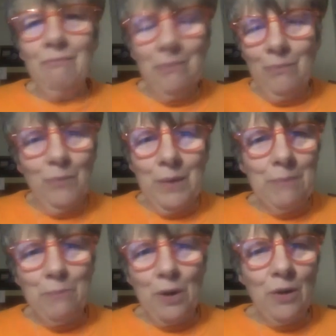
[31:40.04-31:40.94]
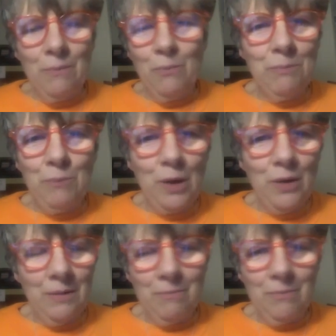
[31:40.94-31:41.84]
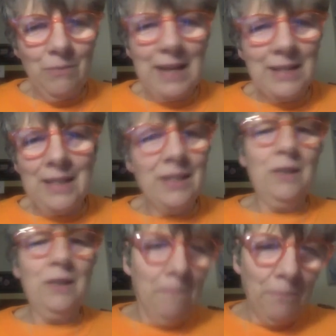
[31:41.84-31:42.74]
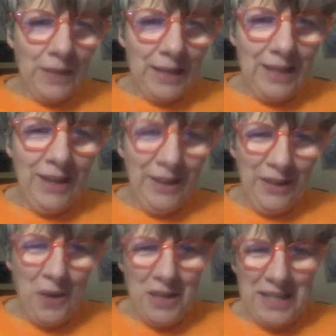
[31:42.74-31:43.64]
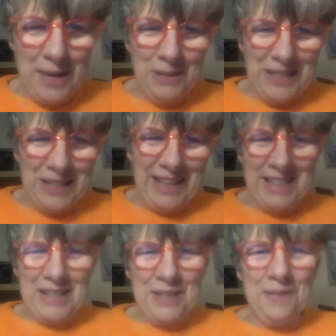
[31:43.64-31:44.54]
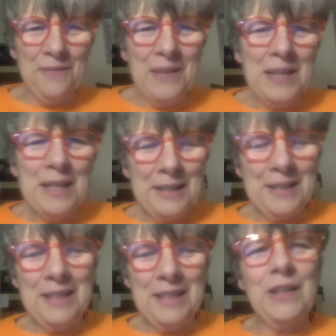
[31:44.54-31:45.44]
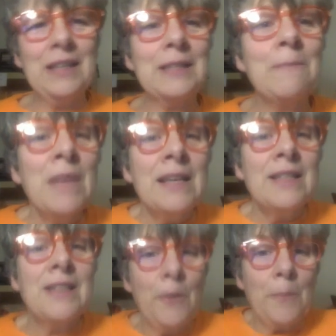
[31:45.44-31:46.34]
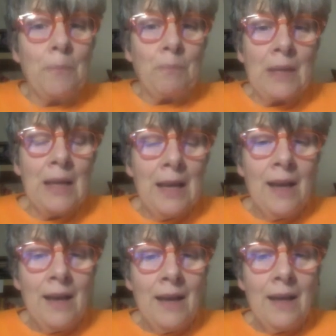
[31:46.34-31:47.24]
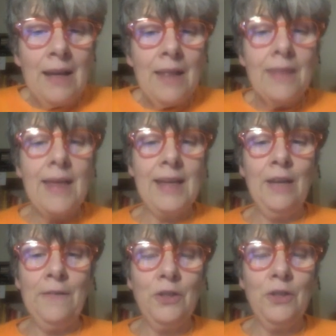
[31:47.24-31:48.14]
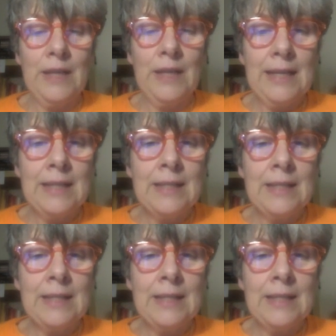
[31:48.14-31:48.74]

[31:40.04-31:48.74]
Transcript: we broke their system. They weren't able to get us the certificates. So thank you for joining us.